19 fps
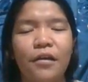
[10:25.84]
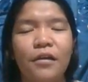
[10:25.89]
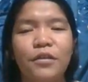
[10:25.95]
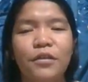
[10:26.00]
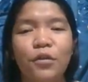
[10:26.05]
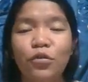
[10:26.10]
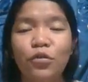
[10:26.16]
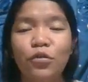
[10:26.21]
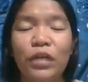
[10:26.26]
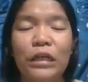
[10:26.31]

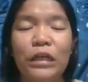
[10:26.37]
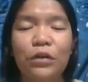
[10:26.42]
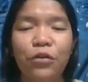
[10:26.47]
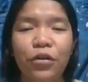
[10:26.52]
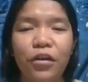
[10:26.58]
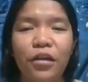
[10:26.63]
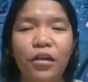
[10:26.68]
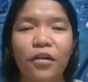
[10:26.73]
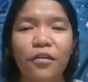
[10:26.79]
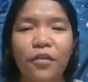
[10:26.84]
Social
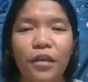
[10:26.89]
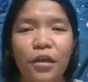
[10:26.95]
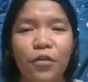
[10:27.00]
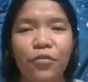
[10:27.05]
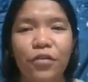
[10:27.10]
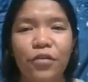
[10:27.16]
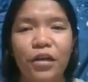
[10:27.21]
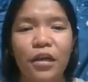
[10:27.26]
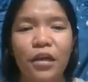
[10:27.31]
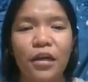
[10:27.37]
learning
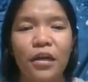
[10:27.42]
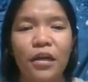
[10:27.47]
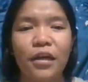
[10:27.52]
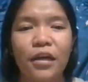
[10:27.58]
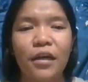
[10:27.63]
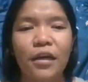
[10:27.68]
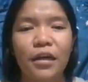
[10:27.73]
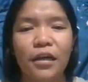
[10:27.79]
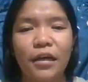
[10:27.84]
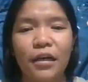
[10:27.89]
theory
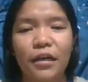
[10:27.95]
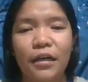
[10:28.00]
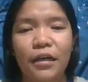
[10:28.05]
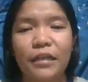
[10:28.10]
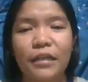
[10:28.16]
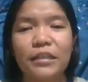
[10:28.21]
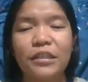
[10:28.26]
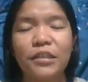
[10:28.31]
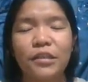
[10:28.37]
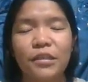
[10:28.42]

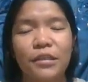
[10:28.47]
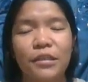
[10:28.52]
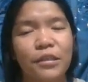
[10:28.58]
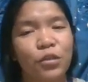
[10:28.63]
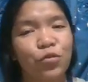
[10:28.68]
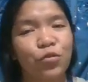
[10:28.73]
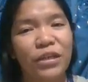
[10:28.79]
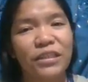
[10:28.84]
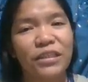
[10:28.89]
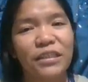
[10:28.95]

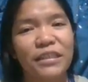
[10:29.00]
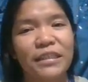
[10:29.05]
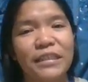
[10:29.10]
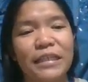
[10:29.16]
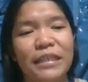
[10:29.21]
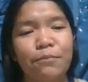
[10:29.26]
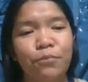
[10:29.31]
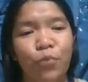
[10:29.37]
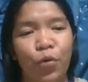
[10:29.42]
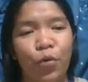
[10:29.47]
stresses
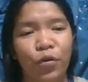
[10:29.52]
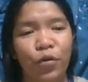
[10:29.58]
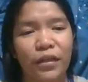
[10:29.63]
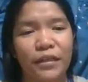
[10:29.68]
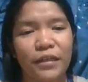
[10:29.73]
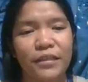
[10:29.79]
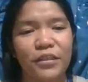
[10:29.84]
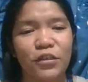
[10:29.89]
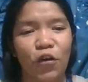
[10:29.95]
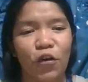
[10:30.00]
the
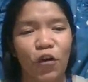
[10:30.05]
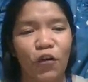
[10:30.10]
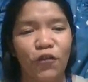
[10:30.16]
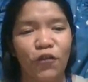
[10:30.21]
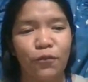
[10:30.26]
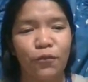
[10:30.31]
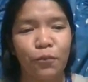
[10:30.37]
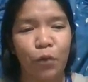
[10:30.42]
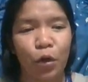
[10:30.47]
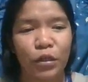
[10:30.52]
importance
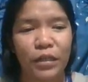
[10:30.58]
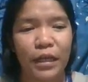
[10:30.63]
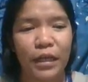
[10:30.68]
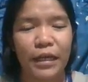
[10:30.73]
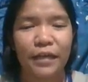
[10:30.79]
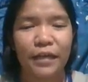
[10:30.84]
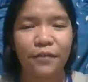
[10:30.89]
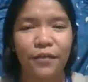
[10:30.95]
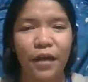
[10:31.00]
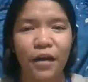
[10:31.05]
of
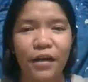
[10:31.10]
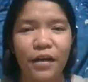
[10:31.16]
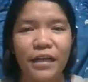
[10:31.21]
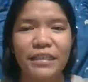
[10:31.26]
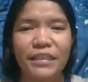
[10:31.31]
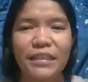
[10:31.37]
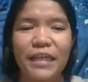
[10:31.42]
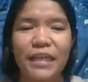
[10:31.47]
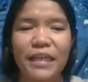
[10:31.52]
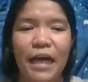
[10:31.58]
modeling. There
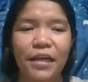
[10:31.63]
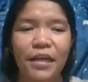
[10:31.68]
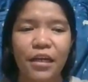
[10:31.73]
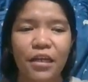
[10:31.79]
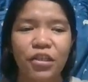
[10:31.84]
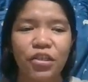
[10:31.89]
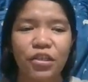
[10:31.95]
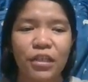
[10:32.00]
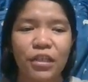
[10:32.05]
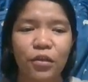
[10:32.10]
is an
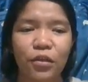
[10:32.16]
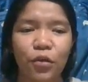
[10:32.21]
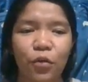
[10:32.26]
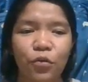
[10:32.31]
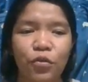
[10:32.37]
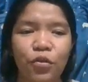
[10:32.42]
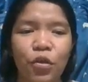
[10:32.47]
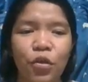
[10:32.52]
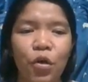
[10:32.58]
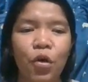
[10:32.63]
adage that
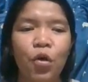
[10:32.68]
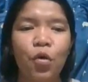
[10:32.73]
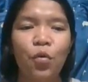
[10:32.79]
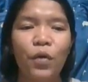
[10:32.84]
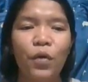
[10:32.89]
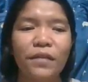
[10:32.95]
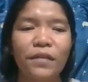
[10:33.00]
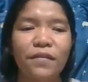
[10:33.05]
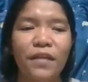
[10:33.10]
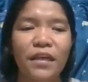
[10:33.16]
goes,
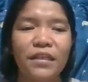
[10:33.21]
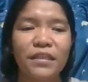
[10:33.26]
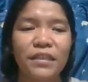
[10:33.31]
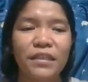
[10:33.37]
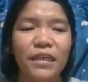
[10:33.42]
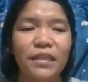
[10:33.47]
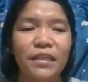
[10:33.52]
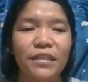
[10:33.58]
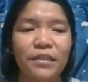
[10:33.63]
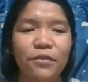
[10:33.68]
what they
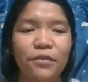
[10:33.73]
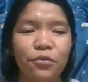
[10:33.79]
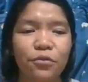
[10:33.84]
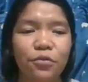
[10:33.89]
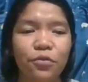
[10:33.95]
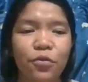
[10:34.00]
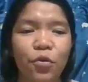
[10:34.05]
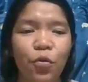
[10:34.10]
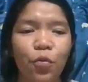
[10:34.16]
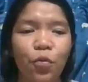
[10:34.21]
see us
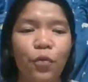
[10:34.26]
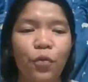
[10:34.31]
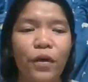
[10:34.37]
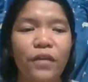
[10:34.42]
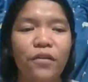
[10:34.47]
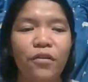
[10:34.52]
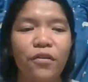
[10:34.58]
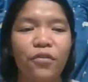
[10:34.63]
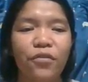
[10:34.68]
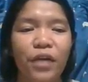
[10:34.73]
do,
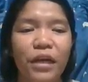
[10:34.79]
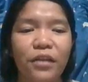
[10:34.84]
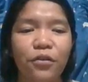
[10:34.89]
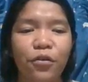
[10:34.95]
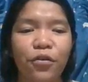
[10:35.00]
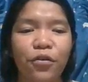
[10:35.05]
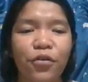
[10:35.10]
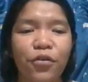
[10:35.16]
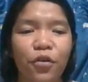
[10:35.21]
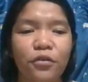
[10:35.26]
whether right
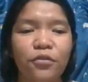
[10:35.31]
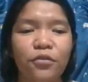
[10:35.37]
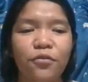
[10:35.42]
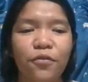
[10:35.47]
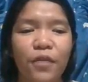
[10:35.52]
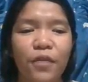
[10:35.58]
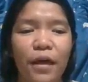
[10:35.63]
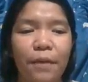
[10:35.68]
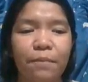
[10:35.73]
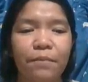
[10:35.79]
or wrong
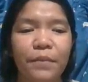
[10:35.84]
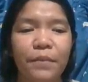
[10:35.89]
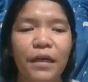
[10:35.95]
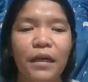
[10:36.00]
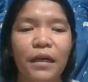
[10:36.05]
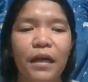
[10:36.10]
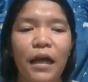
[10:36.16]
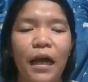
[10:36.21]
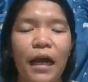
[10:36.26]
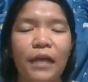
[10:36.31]
to them,
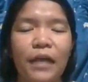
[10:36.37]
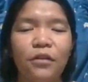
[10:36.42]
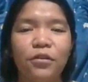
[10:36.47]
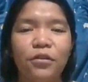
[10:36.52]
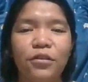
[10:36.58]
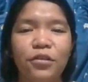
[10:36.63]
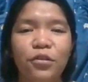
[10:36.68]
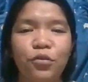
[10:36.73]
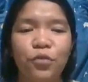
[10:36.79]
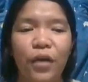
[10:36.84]

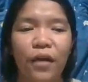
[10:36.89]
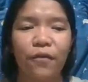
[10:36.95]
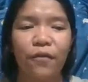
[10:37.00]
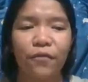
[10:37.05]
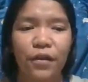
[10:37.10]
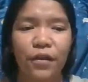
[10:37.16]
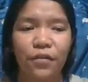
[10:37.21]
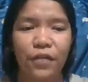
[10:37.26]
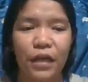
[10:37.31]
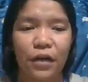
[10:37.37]
adults do
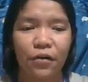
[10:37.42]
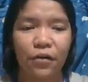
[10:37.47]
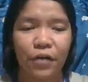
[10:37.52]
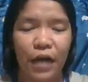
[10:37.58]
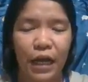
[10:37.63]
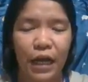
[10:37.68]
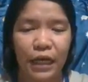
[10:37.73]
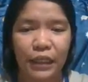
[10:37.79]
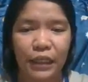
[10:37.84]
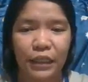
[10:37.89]
everything
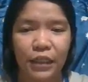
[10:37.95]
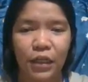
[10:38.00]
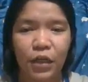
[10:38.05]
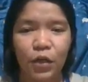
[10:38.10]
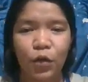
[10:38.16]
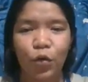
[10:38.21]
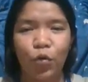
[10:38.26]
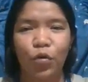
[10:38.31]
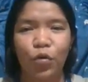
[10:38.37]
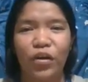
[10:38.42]
right.
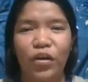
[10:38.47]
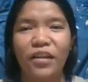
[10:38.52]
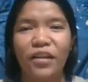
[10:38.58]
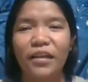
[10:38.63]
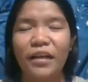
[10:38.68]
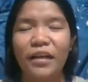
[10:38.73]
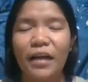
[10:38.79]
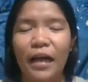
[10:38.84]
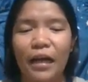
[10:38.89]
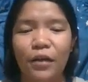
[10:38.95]
Or in
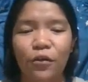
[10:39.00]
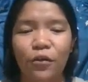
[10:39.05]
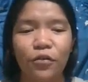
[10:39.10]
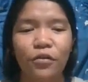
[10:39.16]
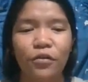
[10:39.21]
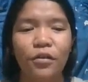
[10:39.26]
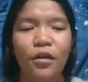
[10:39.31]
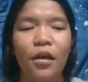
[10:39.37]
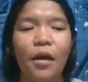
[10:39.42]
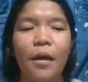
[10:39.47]
Tagalog,